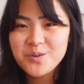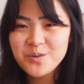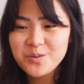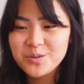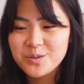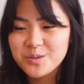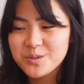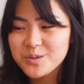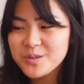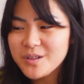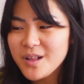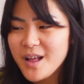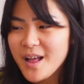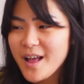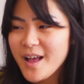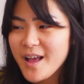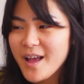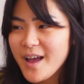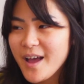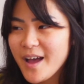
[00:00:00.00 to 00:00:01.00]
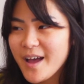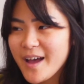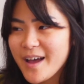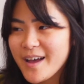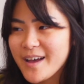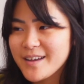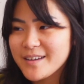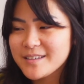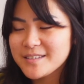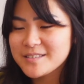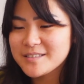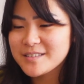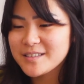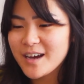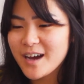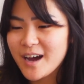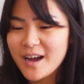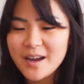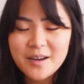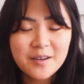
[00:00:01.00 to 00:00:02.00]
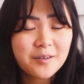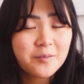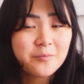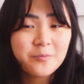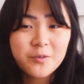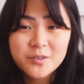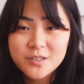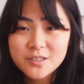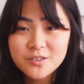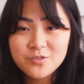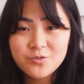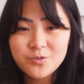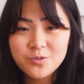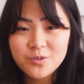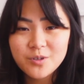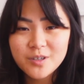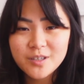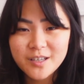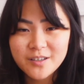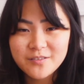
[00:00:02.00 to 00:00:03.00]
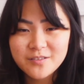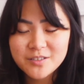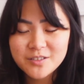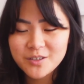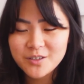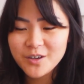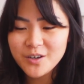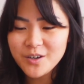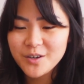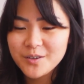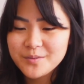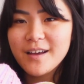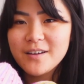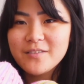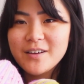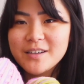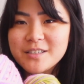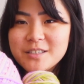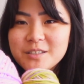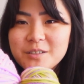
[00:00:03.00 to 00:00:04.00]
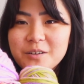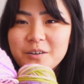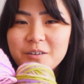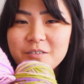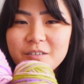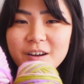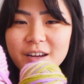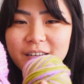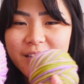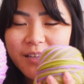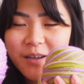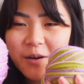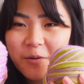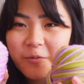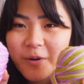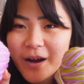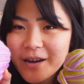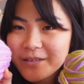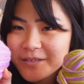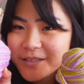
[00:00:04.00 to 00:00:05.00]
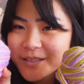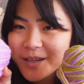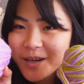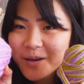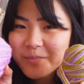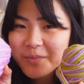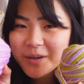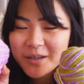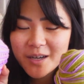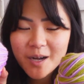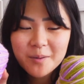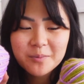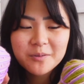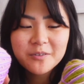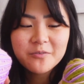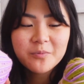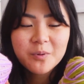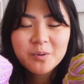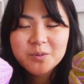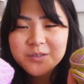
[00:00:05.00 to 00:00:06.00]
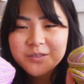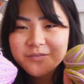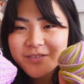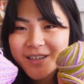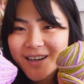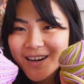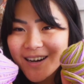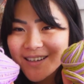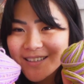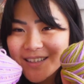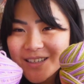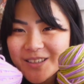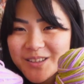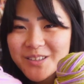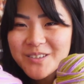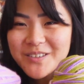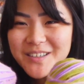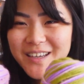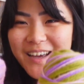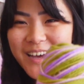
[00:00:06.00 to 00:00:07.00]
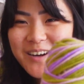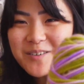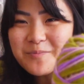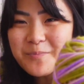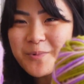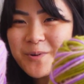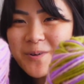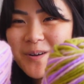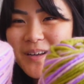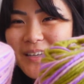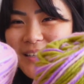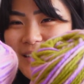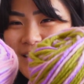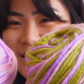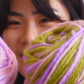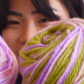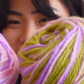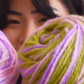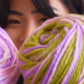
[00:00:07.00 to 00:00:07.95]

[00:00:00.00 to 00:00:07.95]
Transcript: cool. And I wanted to give this a go. I've actually already wound up a couple of balls of yarn, and look how pretty these